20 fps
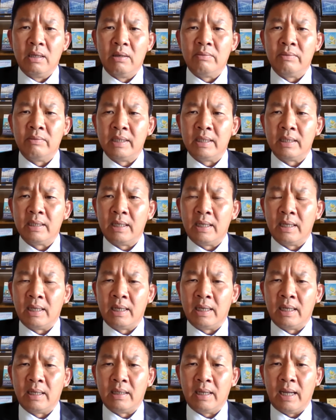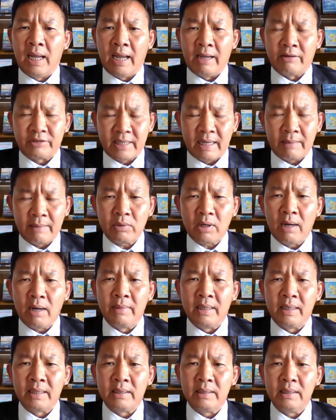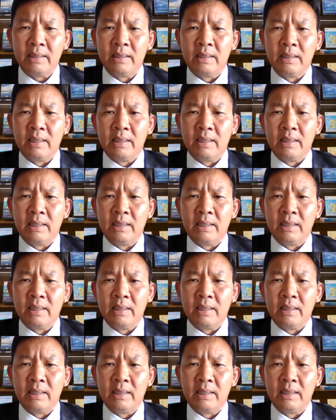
will have some comment